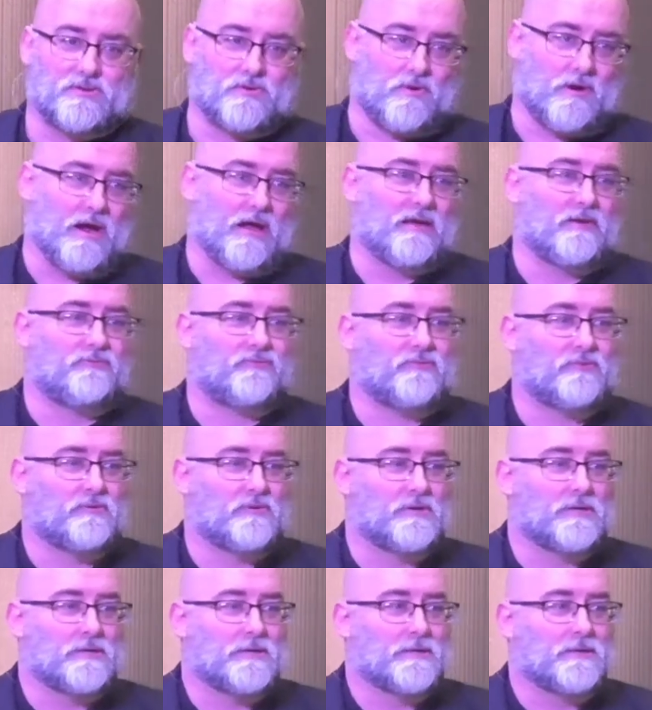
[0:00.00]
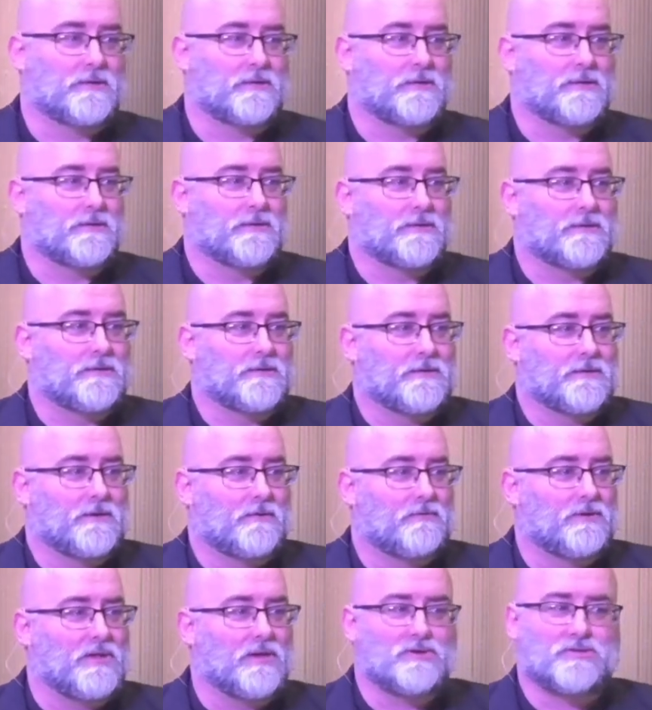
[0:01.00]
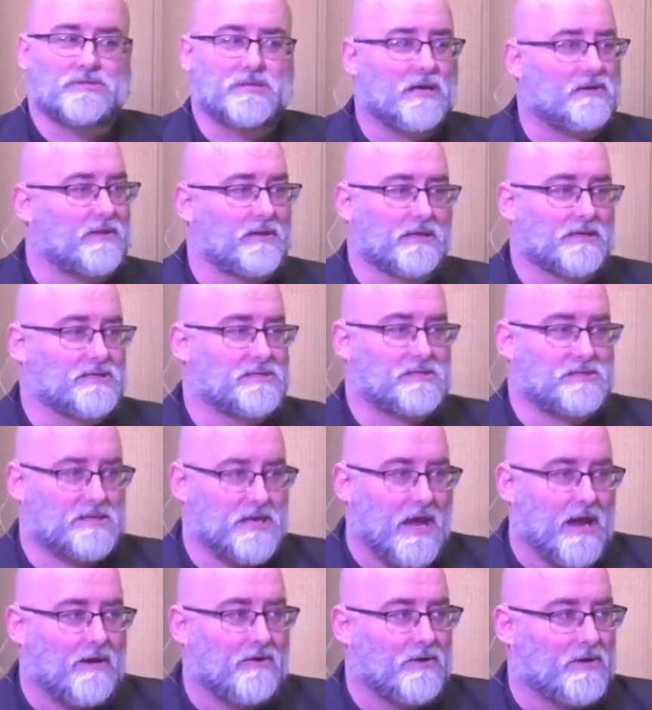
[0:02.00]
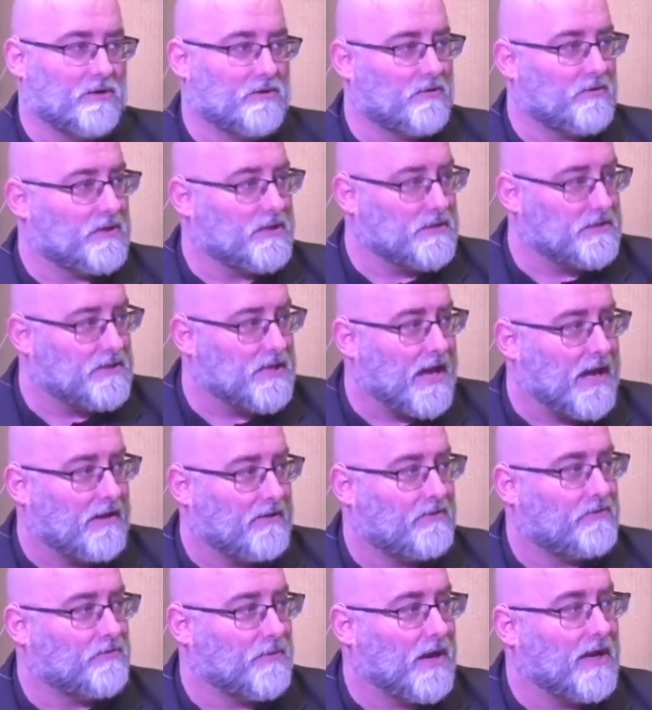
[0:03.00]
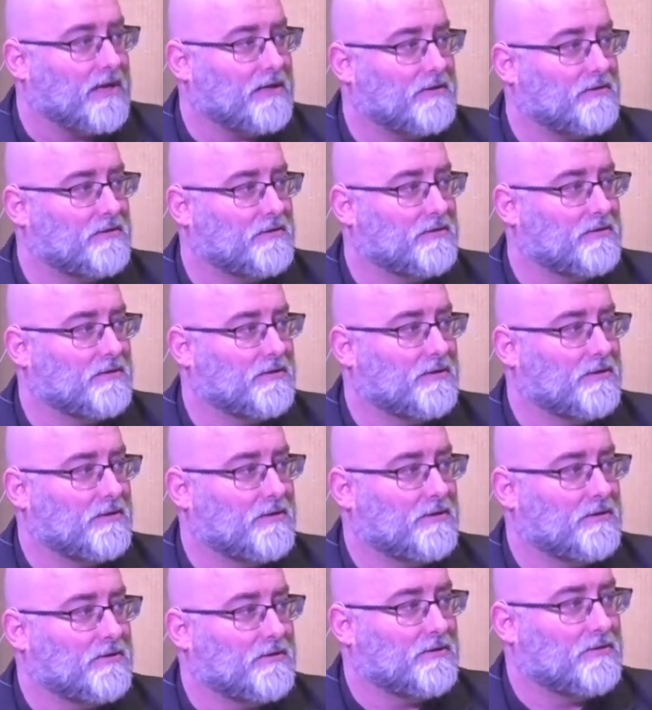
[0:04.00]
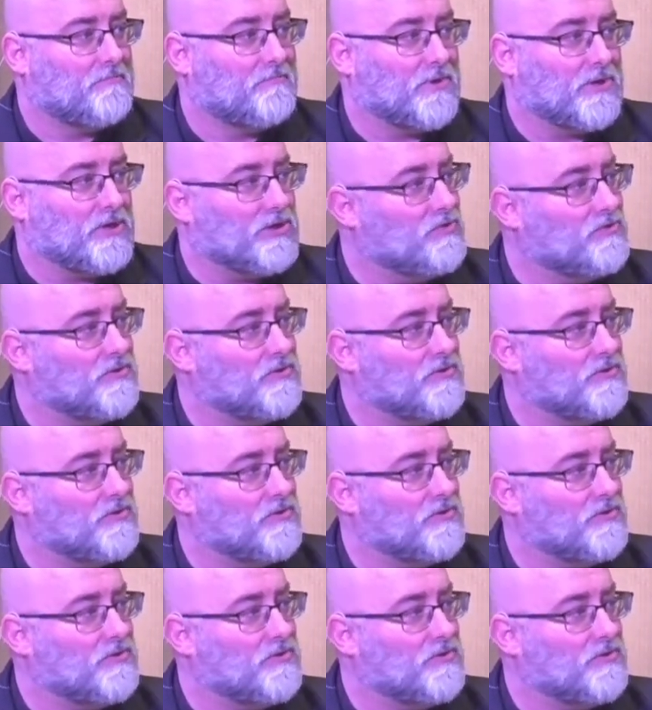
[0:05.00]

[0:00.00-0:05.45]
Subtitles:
grave. I mean, there's nothing scarier than death, right? But you